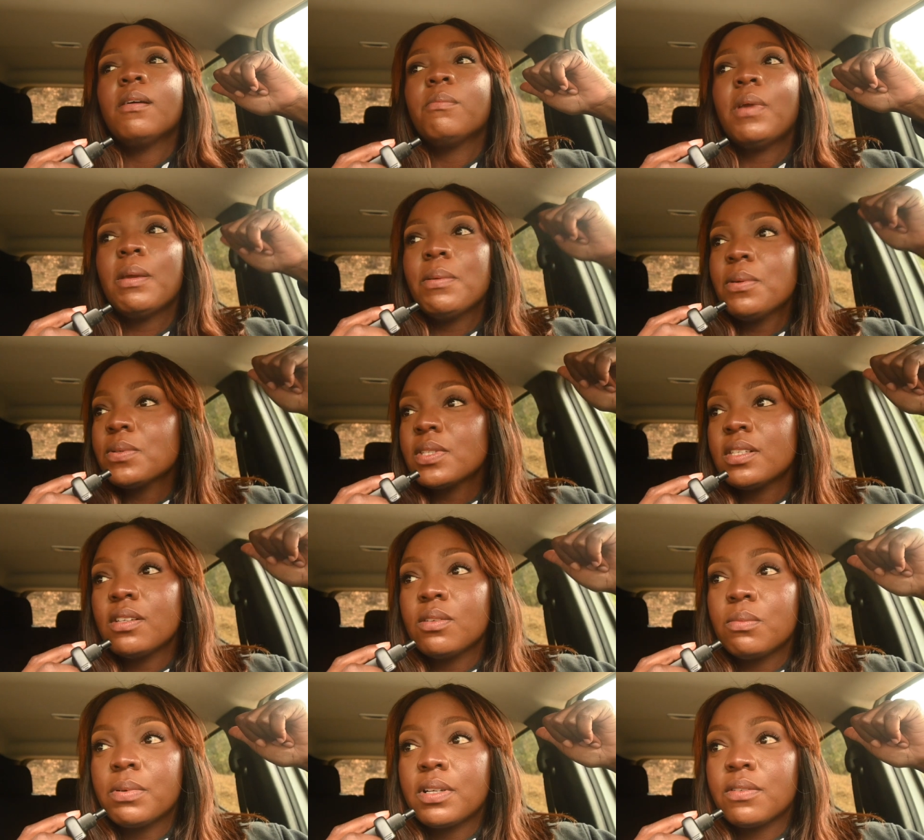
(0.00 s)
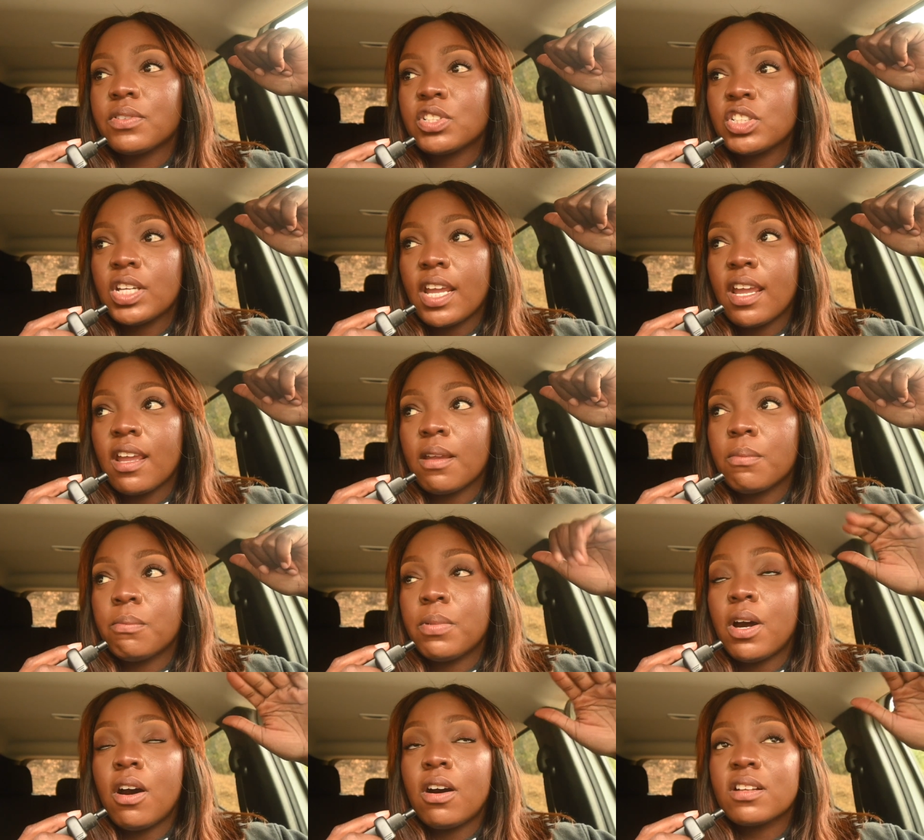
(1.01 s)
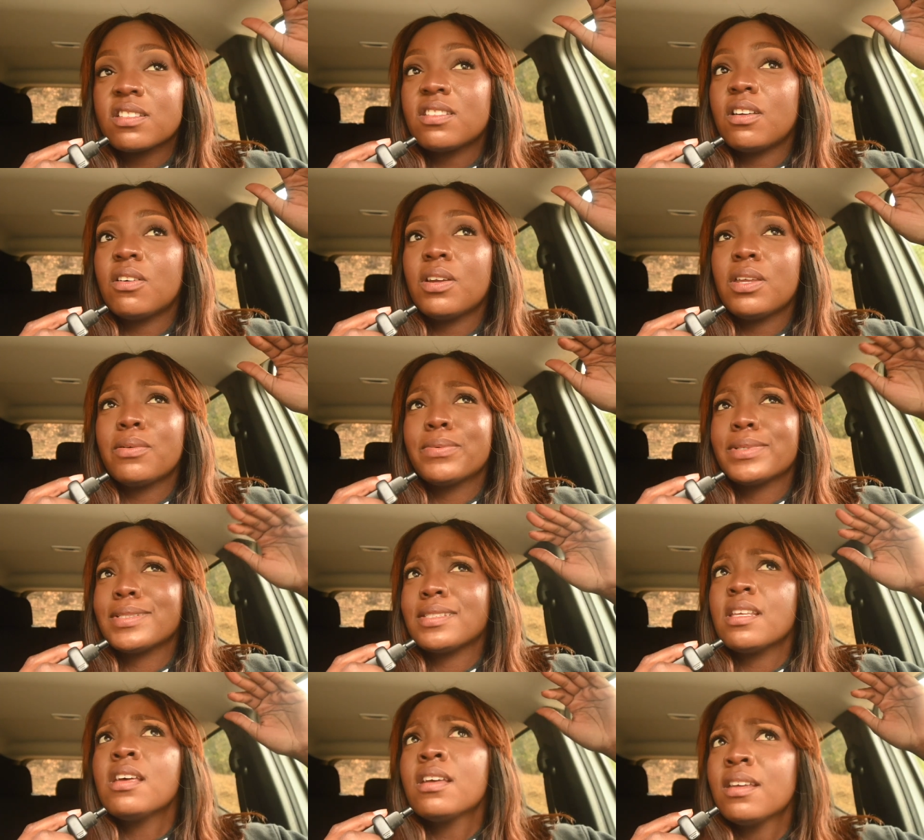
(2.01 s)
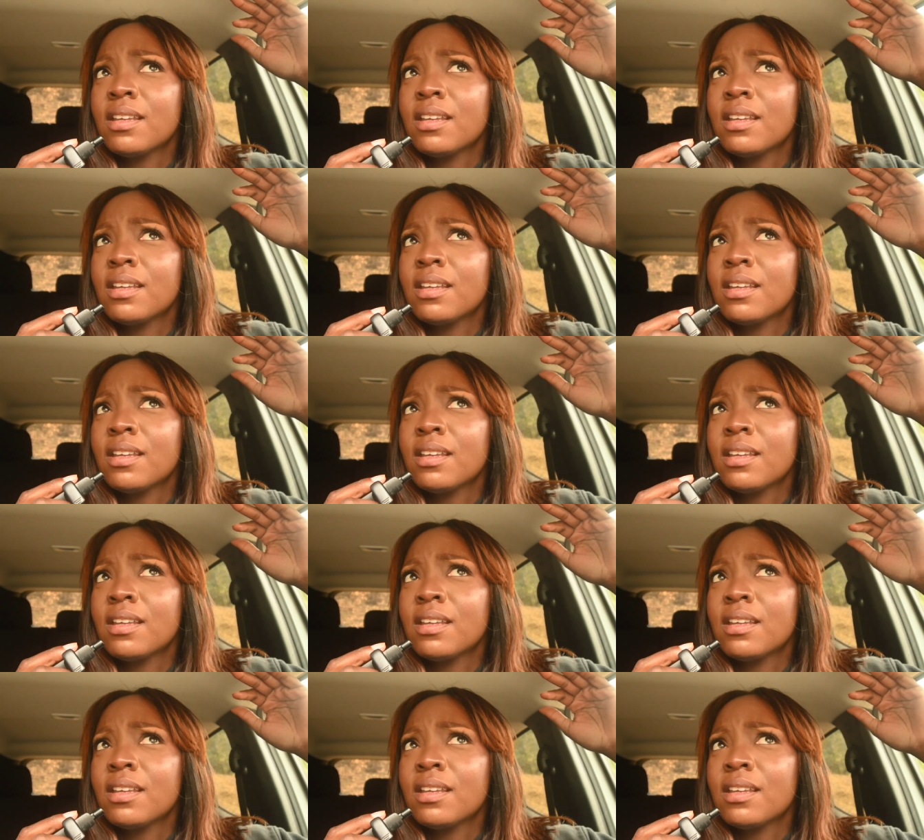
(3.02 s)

maybe it was a little bit of a shame, but also it was